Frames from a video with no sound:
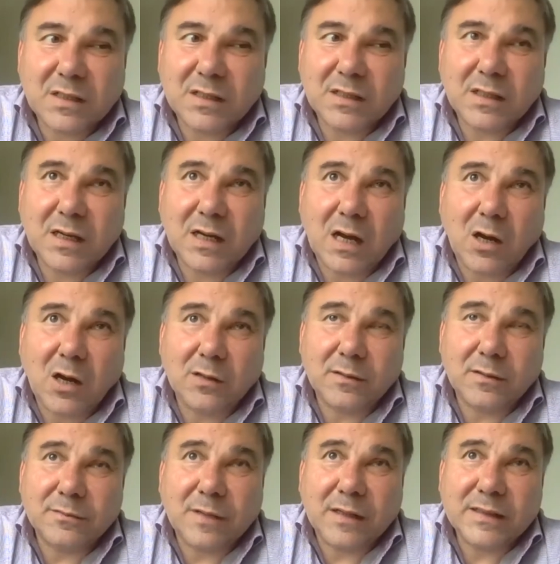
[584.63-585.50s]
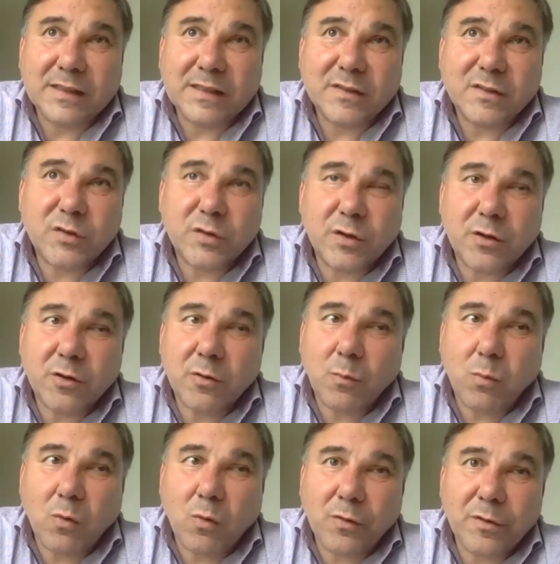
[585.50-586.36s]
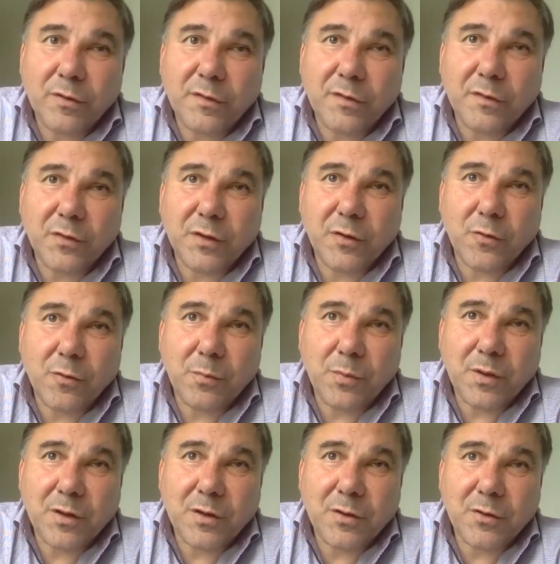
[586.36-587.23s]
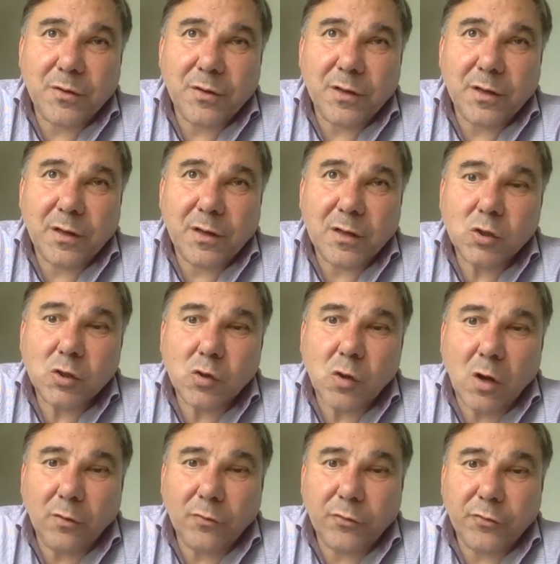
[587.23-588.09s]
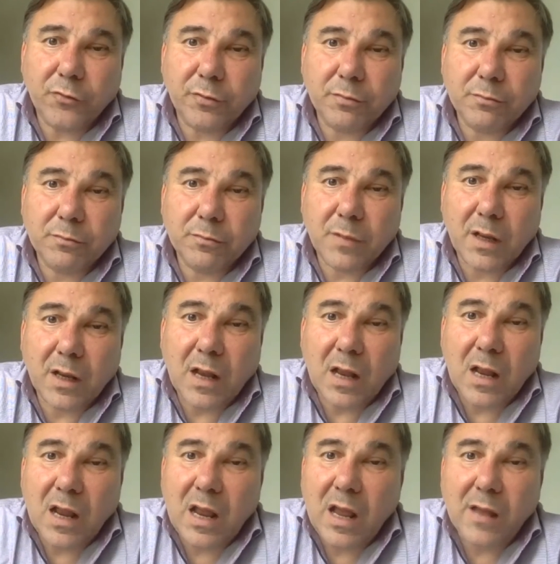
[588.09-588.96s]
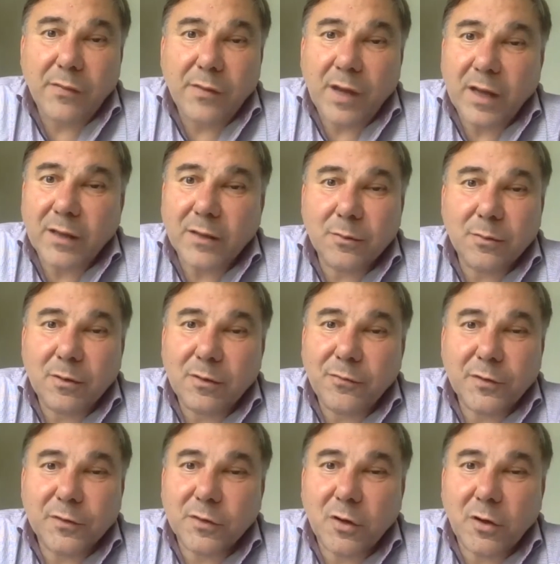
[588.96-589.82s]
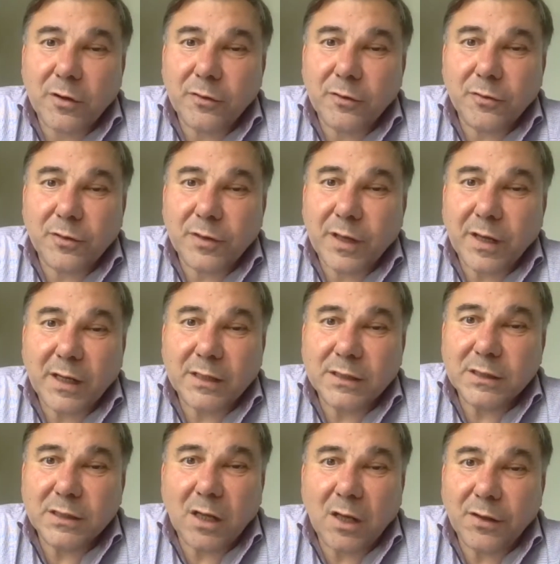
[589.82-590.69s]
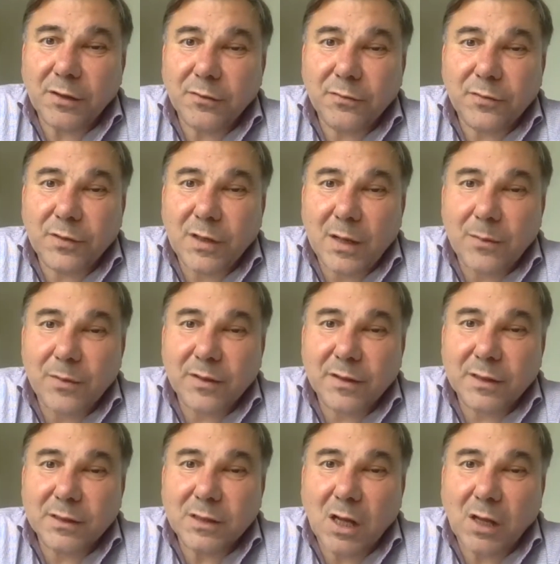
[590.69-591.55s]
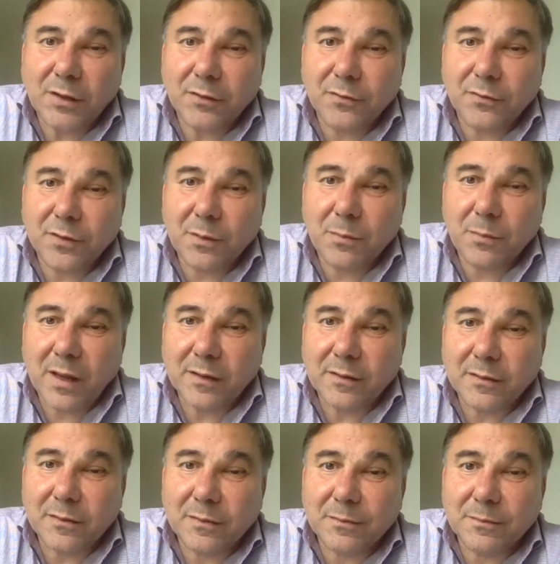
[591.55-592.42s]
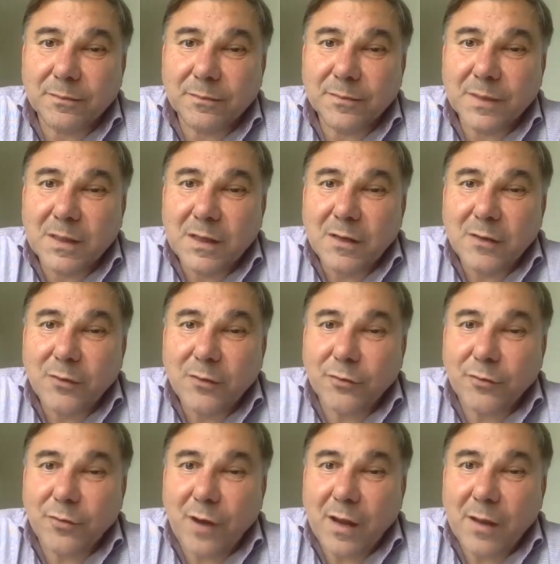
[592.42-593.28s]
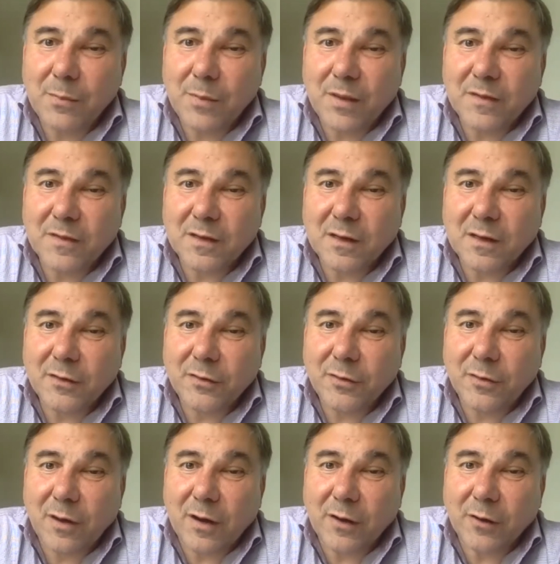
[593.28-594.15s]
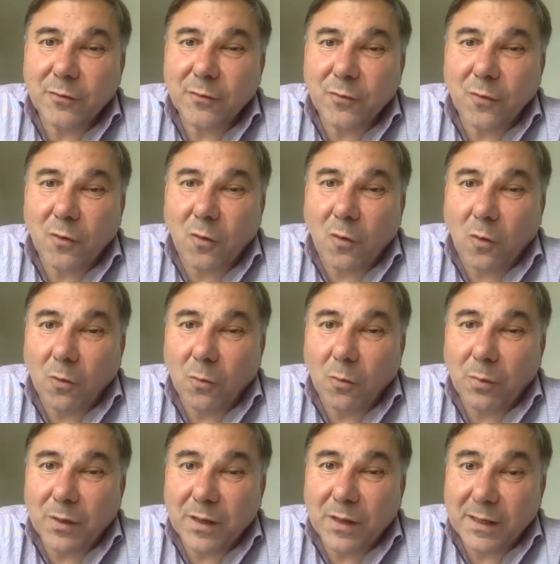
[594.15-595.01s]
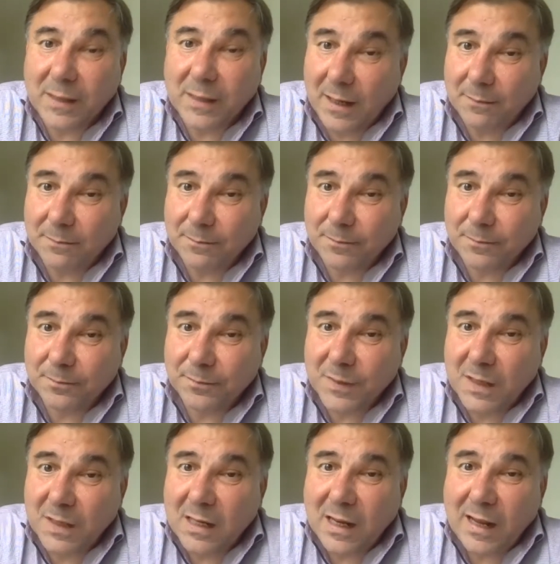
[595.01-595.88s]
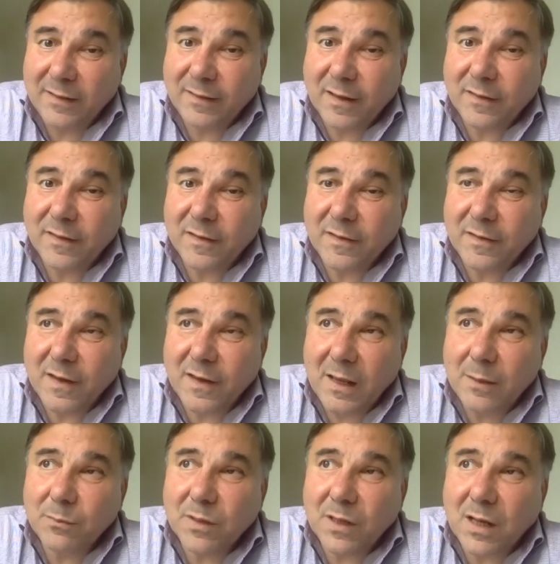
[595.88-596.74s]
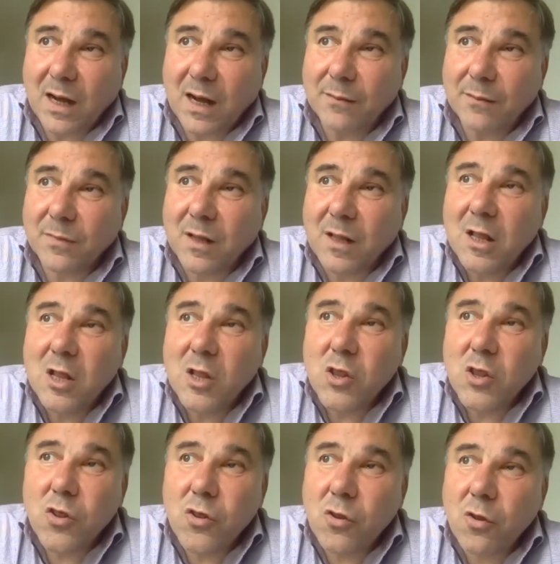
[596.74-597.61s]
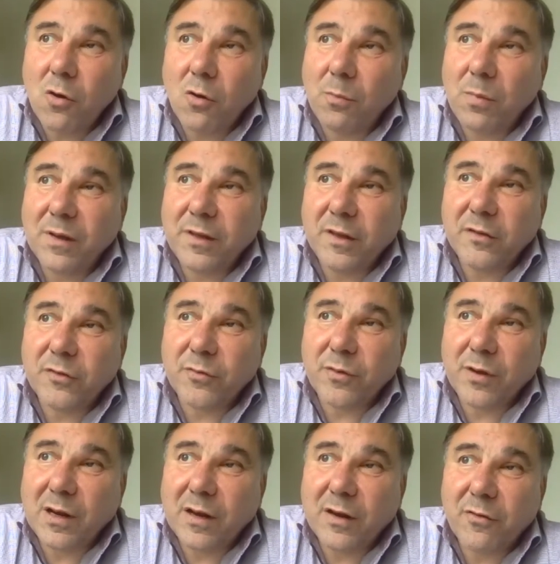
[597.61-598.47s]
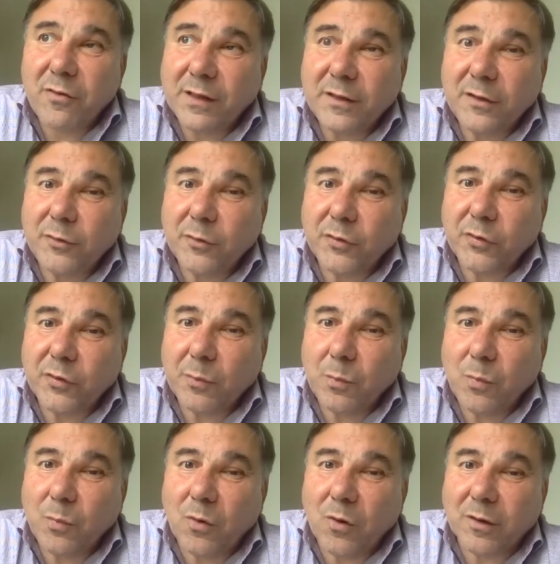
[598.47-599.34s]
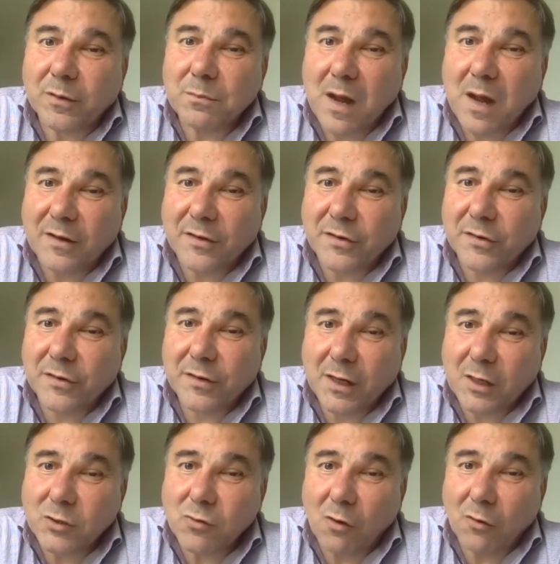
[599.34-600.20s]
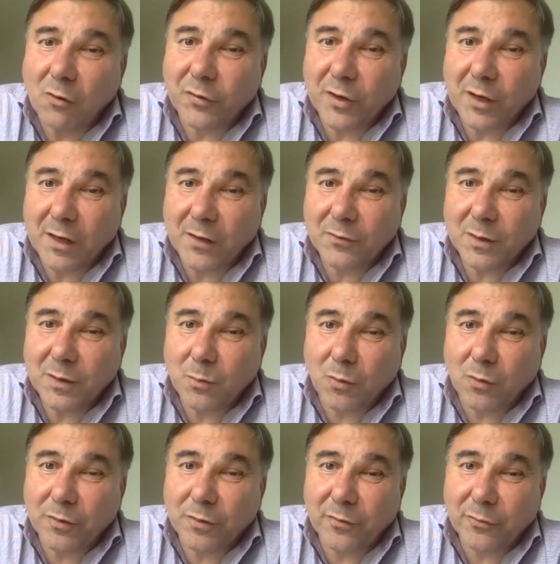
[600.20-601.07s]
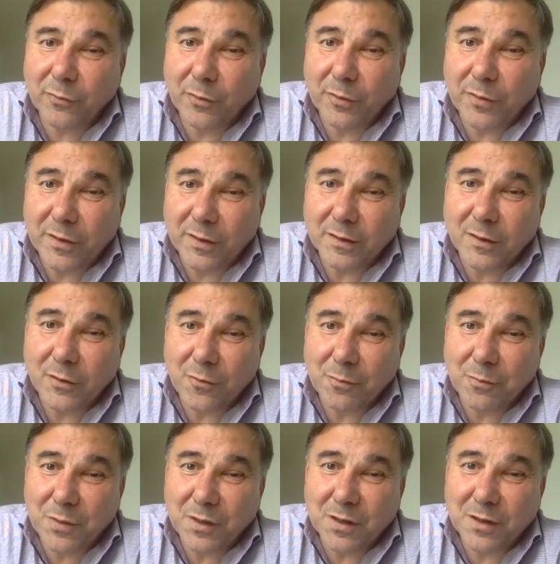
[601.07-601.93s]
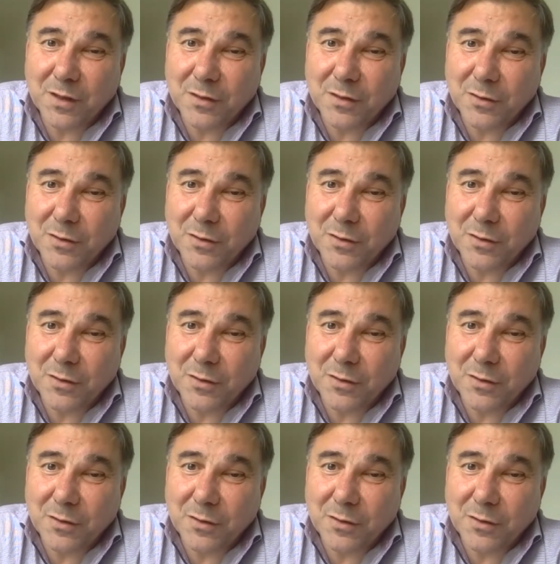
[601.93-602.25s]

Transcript: the external borders of the European Union are closed. And I do believe it's going to take a lot of time and a lot of debate to try basically to argue for opening them. And at the same time, nobody is really ready to support much the closing of the borders within the European